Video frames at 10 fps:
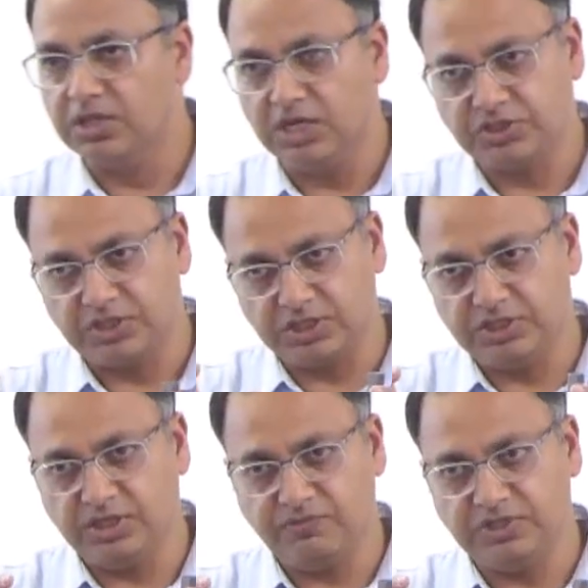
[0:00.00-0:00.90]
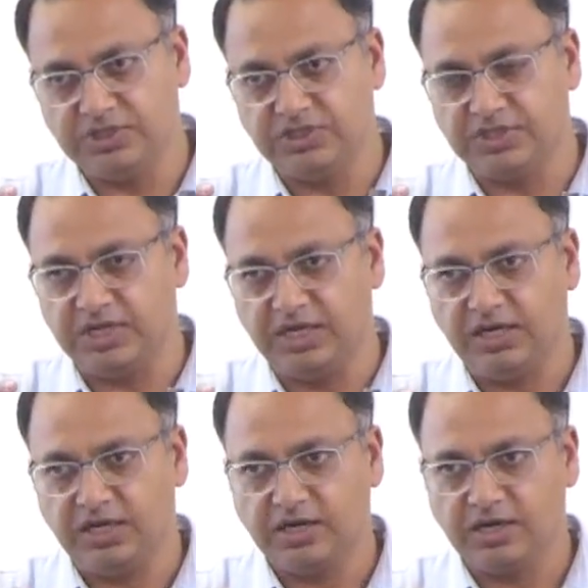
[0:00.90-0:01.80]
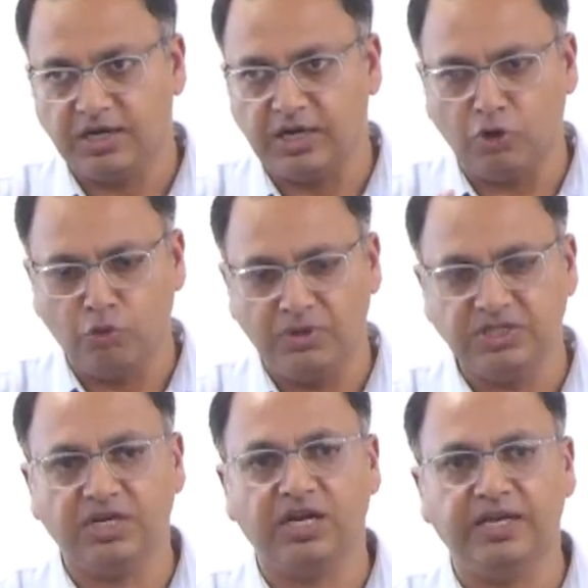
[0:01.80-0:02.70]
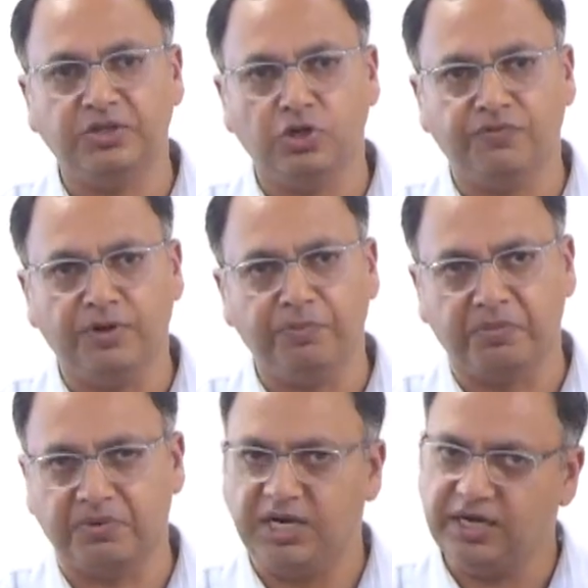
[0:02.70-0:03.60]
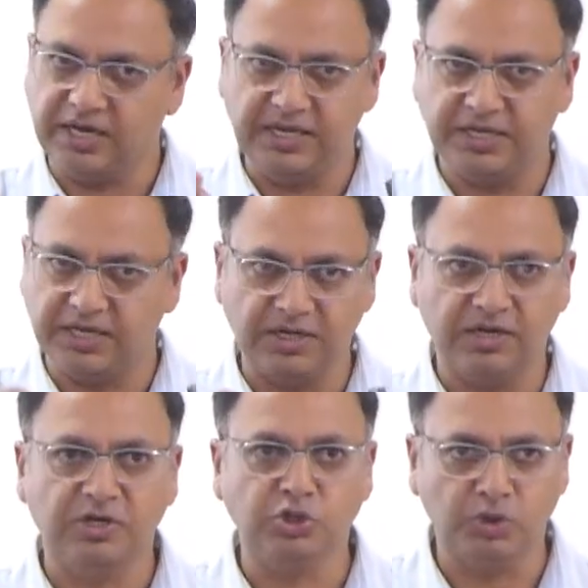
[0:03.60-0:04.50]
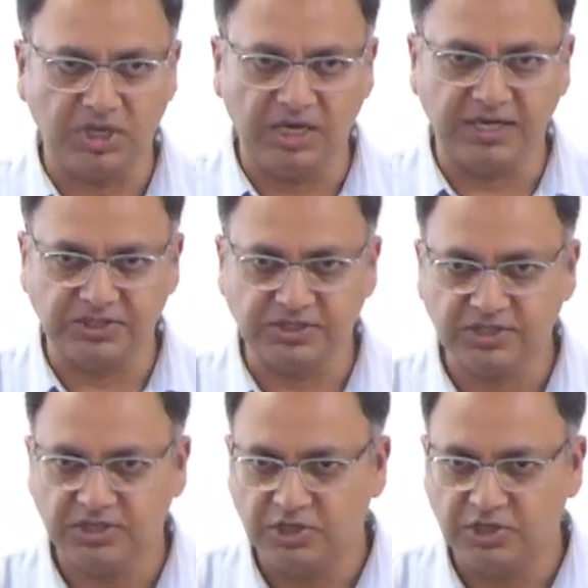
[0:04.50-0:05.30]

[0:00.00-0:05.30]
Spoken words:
the structure which is there, how much length of a peptide I can utilize